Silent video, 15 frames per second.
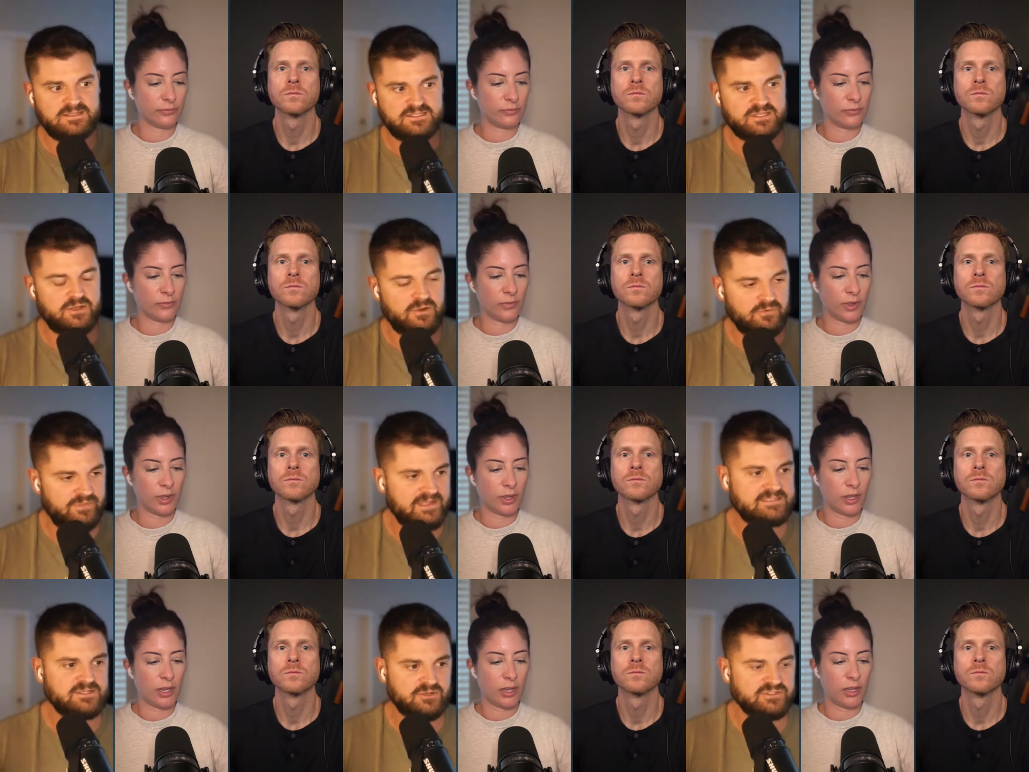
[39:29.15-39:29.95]
Speaker 1: So
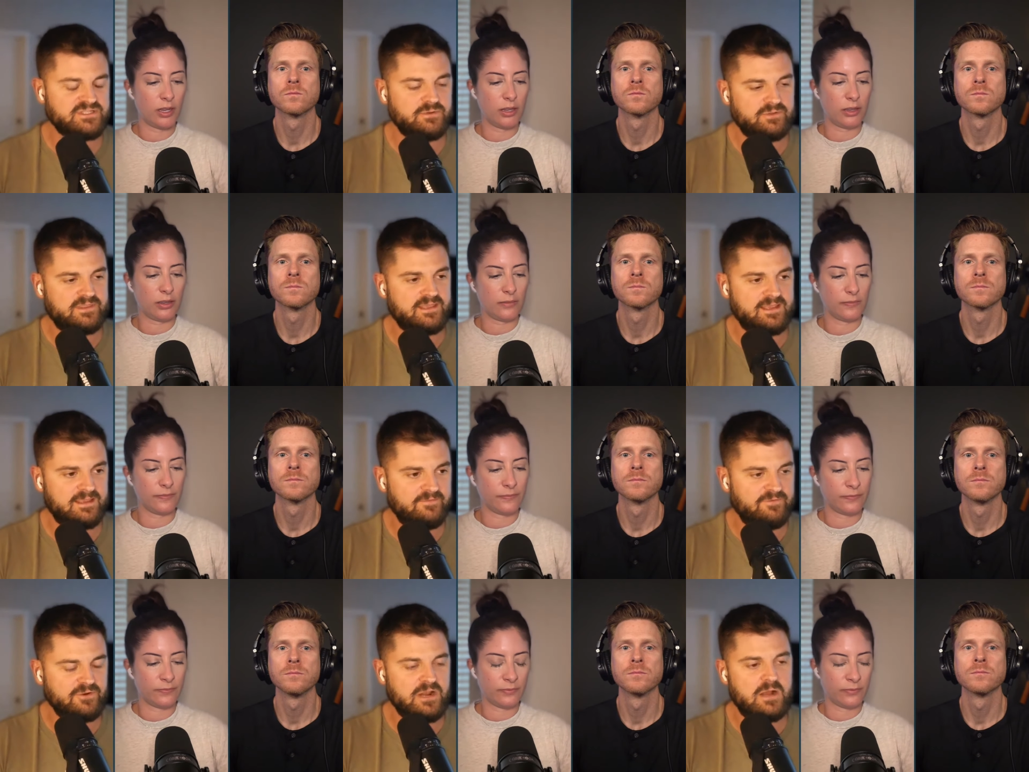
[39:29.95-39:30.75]
that's also a
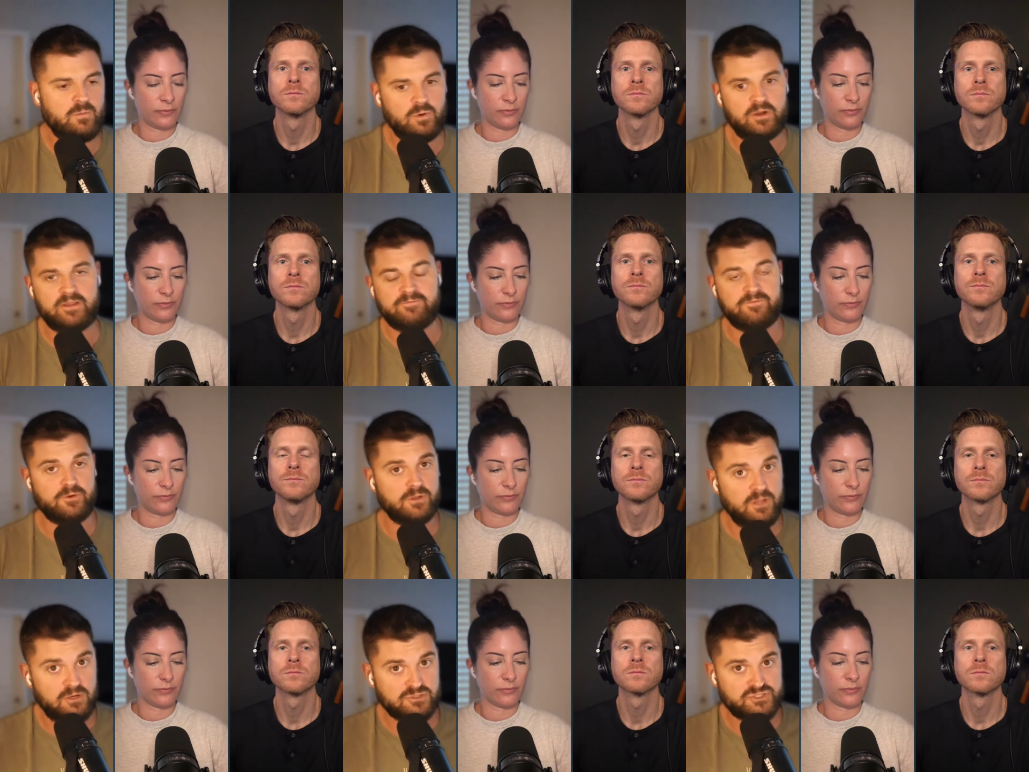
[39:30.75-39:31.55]
thing. If you're not working
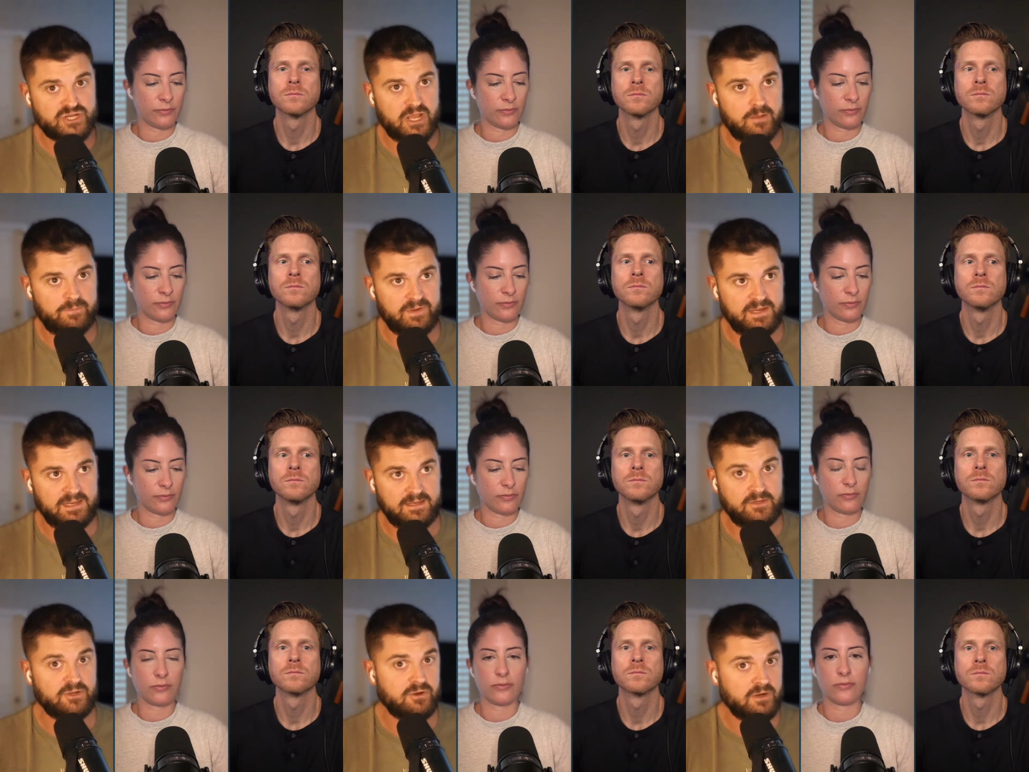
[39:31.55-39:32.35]
for a large
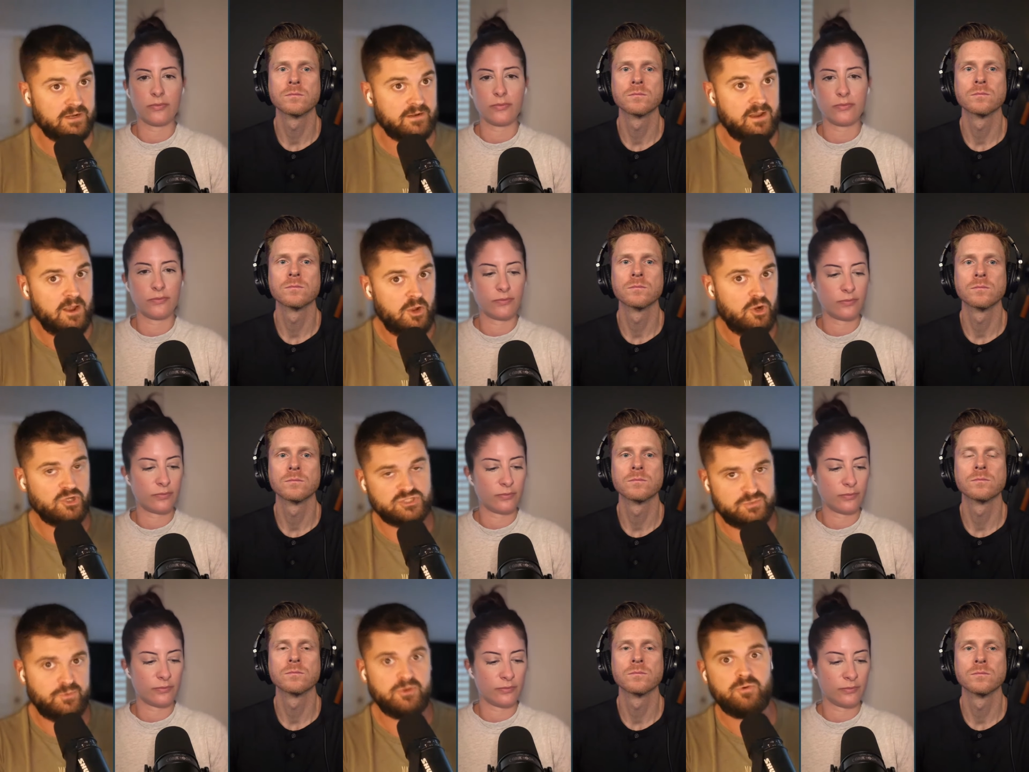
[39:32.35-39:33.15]
company and you're an
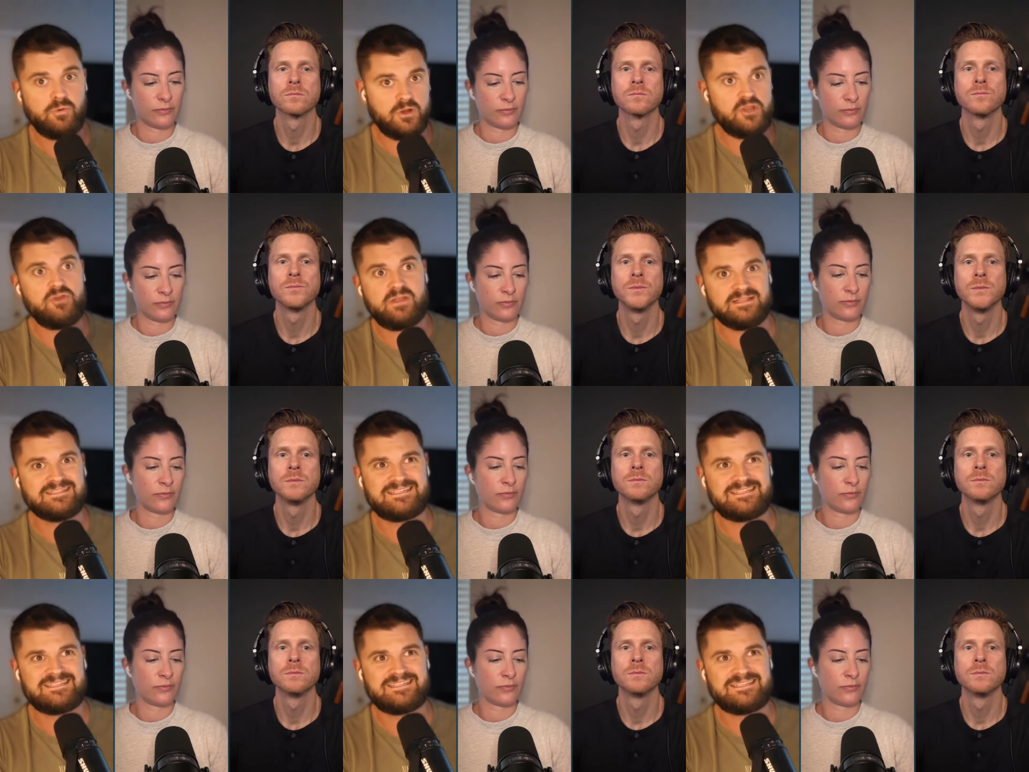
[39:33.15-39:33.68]
entrepreneur, you can